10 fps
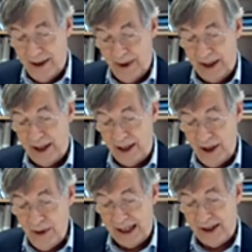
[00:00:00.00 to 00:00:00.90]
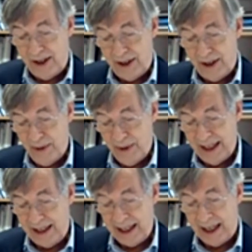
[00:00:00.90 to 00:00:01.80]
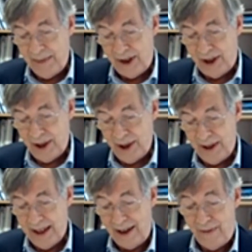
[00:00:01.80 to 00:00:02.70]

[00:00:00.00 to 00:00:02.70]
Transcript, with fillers: with the US when it comes to the